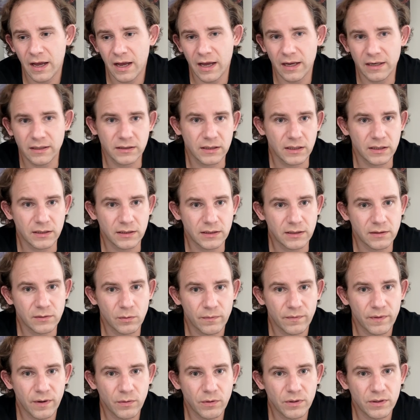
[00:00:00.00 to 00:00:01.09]
And that's
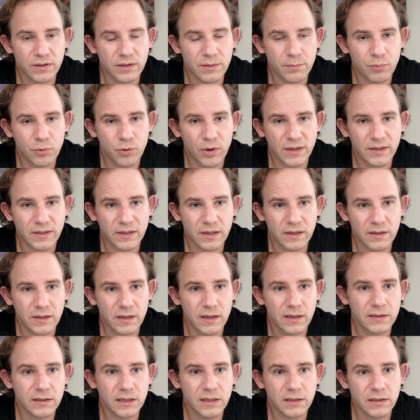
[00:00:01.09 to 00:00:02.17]
a very depressing
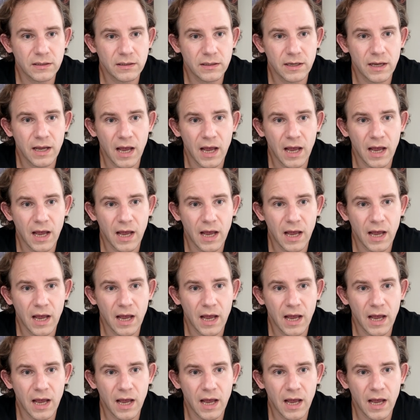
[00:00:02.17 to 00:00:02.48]
thing that